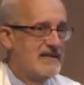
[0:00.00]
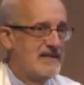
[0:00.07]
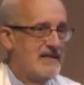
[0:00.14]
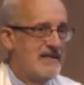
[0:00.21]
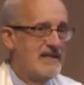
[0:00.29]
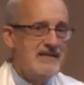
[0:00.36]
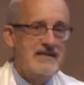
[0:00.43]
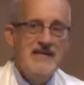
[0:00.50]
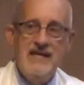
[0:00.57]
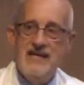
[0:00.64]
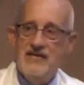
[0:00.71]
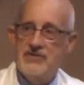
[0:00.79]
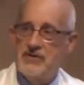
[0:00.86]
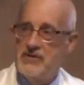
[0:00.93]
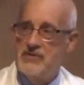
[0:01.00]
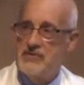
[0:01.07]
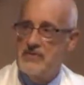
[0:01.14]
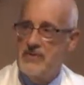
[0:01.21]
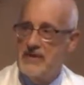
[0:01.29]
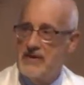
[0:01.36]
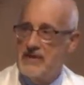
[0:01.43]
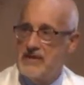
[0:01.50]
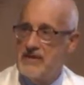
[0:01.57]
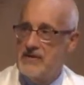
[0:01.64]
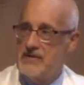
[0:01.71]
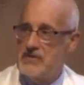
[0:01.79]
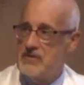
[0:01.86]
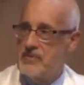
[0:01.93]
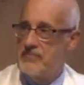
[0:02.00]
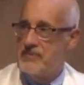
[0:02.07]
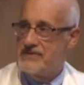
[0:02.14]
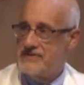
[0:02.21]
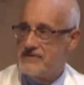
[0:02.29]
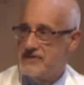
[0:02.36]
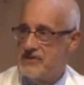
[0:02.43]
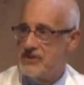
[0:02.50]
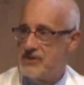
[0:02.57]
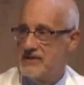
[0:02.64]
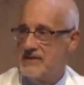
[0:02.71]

It takes you to a position